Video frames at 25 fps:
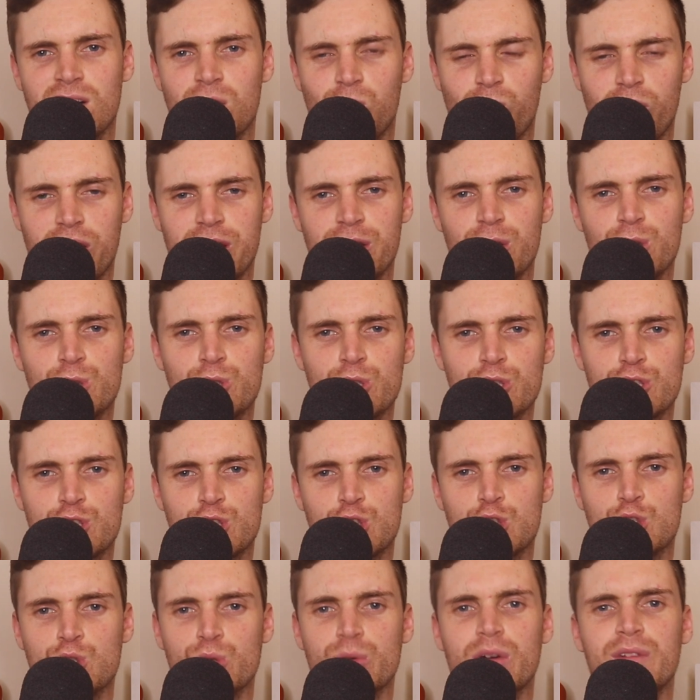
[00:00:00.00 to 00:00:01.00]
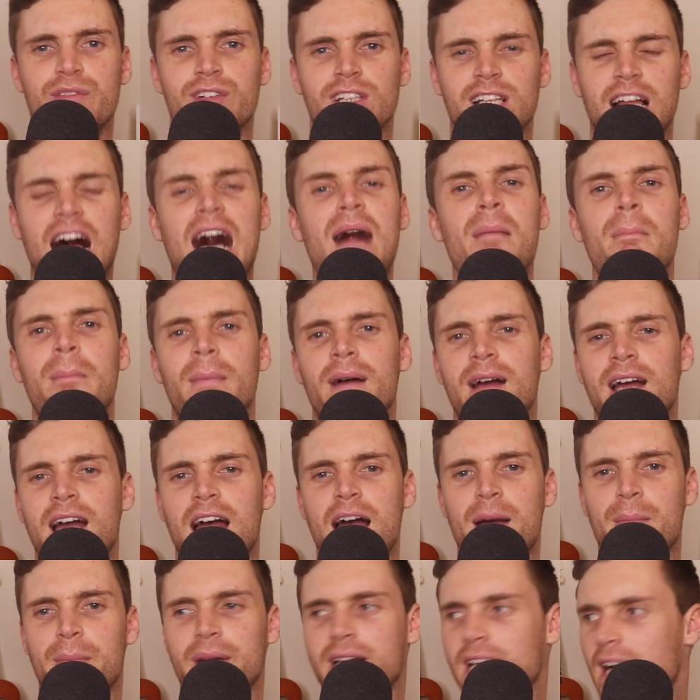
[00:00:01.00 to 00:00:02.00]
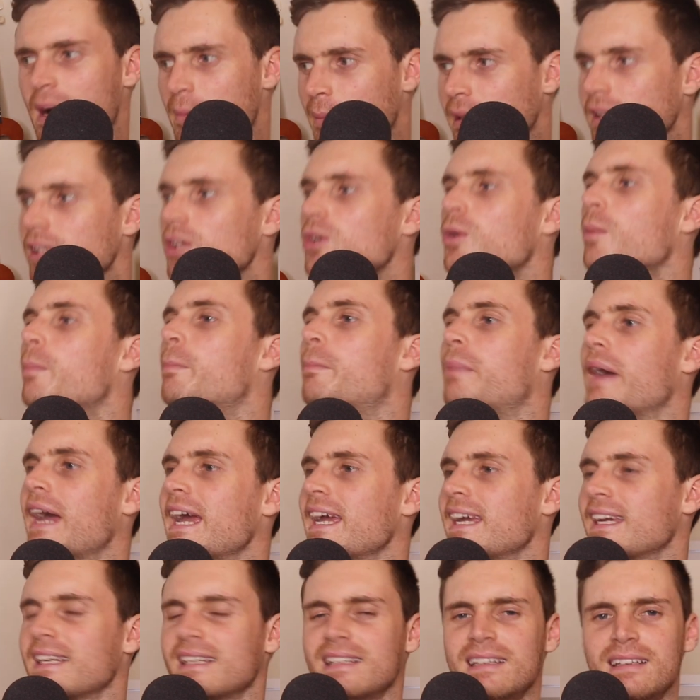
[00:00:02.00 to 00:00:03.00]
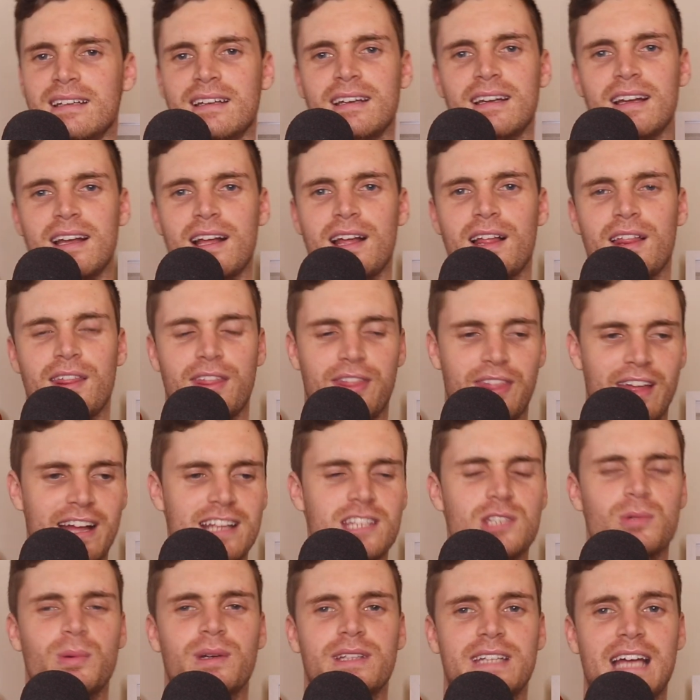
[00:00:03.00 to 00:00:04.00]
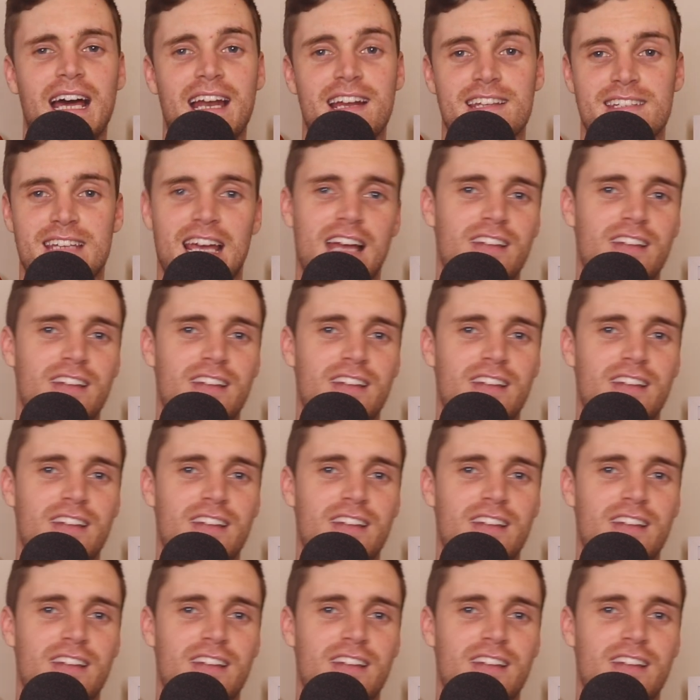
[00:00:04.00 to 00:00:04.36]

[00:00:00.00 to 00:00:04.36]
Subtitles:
where you just shrivel up and become a little bean, that's what that is.